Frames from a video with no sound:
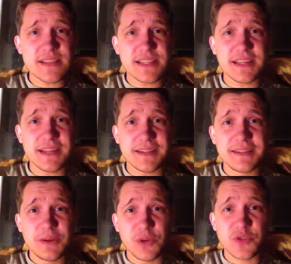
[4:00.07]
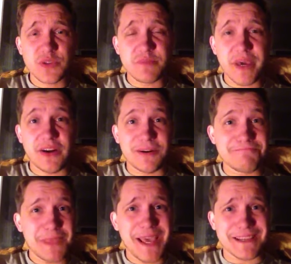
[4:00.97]
it, uh, which one's better?
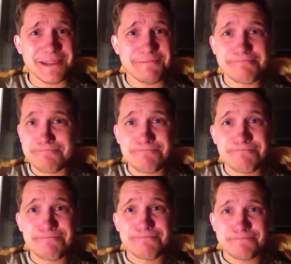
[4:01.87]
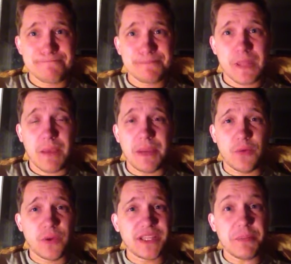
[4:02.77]
Yes. I mean,
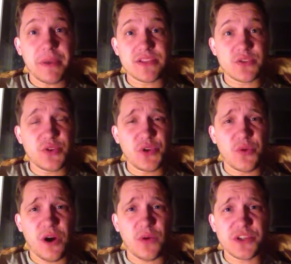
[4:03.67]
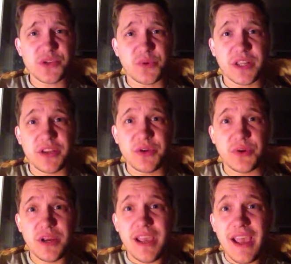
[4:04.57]
it really depends on who you are and what you want to
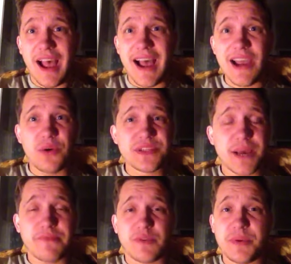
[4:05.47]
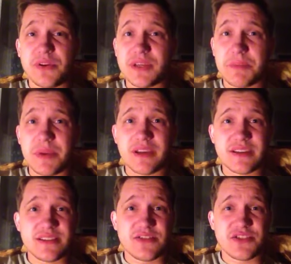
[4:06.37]
do. I always opt for building
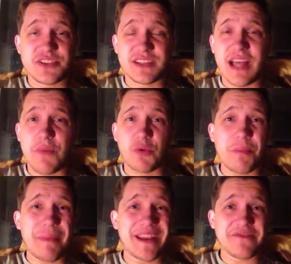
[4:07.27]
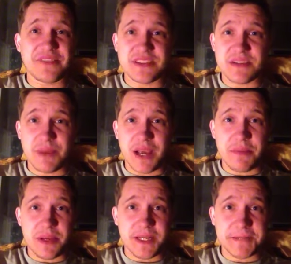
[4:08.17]
because there's just a lot more benefits, in my
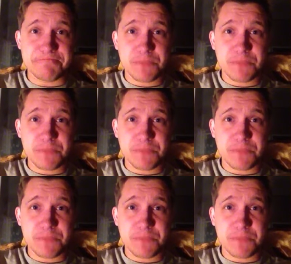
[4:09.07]
opinion.